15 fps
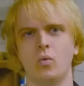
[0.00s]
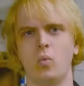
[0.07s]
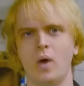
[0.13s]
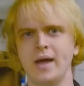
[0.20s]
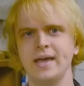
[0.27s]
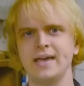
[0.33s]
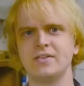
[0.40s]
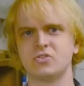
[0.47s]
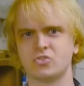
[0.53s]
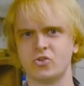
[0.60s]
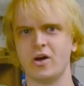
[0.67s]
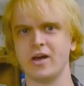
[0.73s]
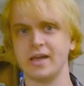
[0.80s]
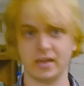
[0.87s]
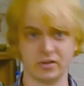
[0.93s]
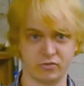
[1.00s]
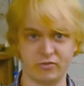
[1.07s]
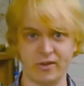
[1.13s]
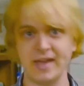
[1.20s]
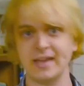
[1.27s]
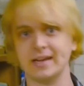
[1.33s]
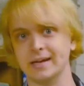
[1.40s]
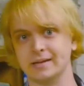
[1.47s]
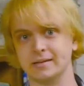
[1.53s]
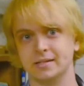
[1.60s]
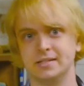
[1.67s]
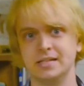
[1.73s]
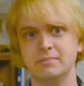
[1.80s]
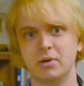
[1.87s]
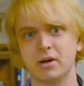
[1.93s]
Why is trying and failing
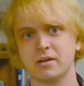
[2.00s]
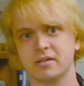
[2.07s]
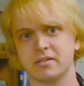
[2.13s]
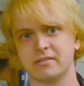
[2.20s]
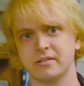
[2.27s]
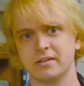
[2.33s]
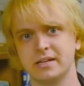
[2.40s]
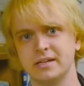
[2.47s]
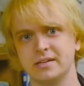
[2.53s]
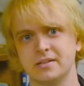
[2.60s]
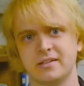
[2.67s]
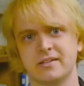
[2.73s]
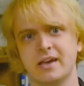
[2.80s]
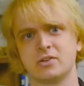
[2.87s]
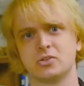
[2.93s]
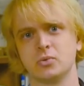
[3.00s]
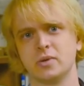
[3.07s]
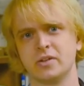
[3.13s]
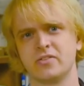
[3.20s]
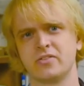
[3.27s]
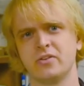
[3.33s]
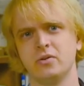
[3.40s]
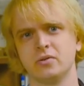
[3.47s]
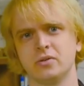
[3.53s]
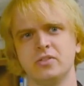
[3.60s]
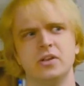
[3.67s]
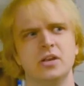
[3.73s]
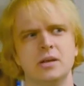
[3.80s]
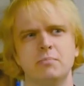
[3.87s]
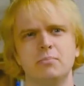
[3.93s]
to debunk a study into sexual assault
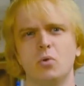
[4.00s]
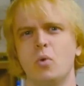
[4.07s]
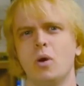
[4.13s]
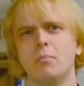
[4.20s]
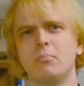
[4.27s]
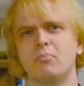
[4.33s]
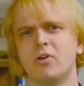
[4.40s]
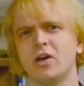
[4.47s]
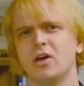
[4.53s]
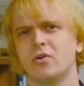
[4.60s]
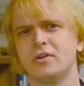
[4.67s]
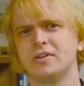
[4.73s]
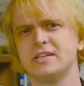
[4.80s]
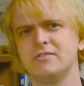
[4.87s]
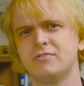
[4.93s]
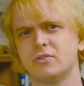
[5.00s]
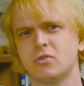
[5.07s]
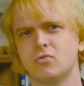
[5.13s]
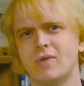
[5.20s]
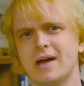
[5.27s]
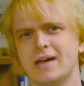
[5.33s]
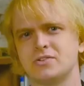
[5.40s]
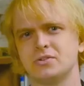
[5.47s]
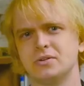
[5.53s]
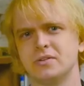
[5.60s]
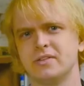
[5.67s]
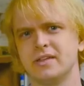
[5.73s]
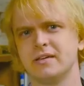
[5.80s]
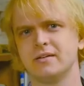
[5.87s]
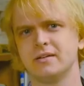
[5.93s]
the number one priority for a rational
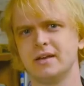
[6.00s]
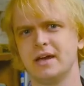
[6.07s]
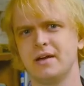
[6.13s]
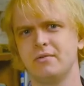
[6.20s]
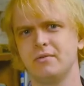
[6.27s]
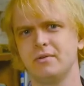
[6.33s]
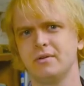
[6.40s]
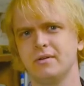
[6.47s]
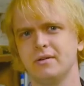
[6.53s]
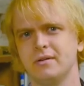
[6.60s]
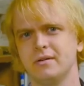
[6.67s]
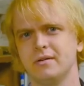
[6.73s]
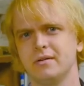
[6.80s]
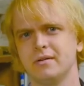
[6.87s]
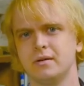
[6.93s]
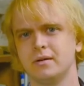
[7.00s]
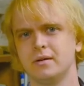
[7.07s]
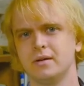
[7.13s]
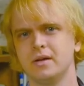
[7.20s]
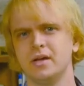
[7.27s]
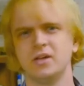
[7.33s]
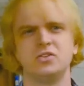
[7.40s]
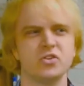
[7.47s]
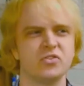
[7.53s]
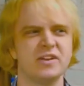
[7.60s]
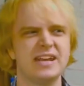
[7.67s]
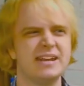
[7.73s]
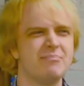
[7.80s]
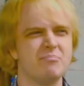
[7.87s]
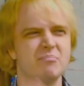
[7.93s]
thinker now? Does
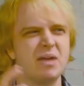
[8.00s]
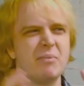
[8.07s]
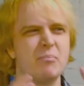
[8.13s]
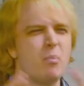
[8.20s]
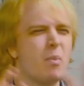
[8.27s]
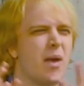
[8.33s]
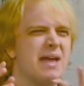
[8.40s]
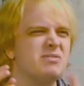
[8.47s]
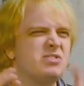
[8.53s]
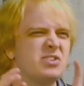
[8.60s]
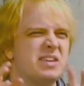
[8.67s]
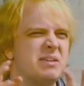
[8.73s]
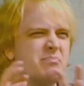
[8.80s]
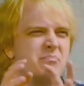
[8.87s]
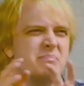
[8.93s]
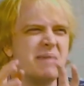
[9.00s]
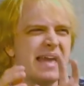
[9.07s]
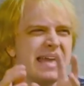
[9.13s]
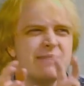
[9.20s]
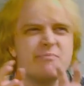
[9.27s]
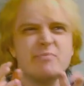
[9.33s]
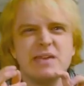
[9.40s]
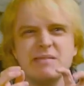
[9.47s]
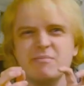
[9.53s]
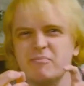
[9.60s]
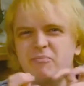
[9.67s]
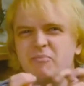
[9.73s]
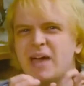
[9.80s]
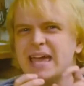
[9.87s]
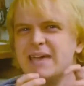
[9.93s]
it
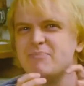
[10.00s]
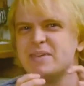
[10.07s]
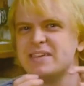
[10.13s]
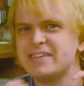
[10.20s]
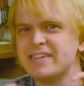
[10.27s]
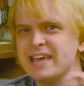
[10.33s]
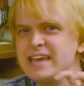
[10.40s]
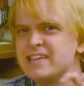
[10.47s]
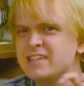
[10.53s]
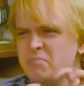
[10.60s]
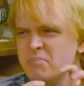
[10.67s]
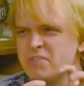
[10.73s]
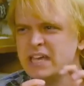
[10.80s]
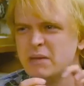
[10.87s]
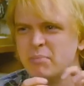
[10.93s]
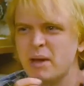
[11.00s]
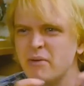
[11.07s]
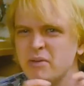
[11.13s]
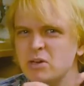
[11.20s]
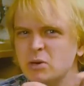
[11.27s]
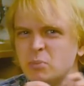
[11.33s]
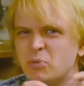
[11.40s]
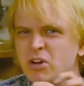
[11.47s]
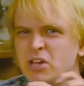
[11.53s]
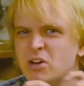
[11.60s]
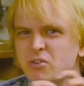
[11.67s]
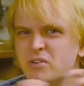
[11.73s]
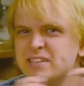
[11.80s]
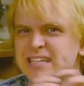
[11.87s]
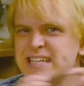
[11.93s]
maybe say something about your
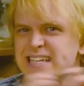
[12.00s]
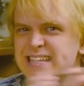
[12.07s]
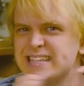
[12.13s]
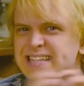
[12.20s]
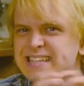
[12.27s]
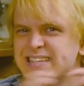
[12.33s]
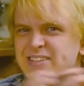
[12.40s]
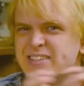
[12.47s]
priorities?